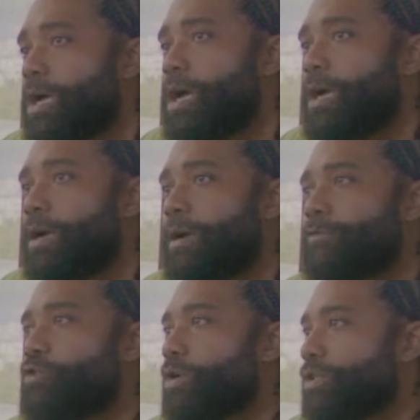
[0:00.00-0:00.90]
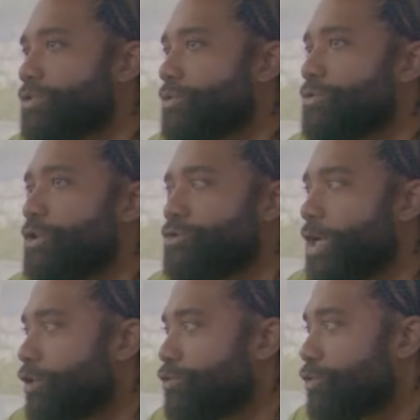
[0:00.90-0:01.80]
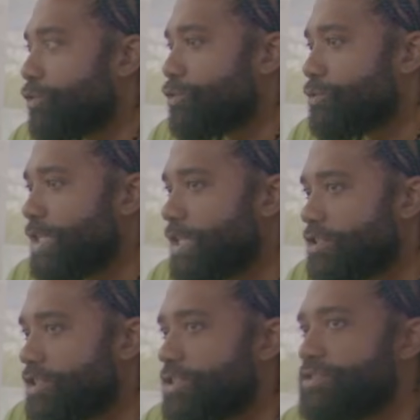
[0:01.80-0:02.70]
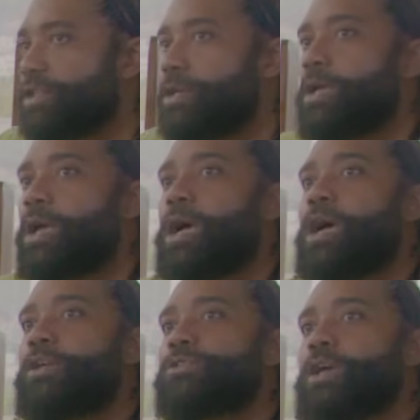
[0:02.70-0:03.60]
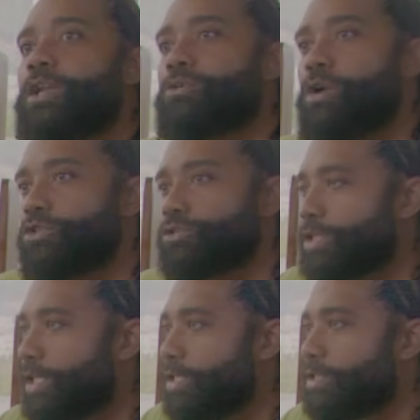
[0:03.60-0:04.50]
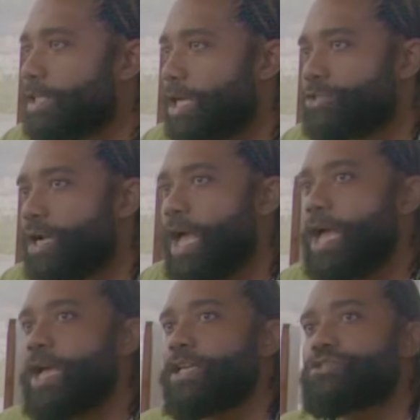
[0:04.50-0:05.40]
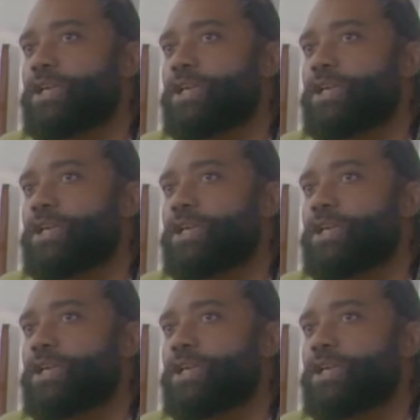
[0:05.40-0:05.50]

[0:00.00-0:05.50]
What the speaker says: Of course, you got to do your due diligence. You got to cross your T's and dot your I's.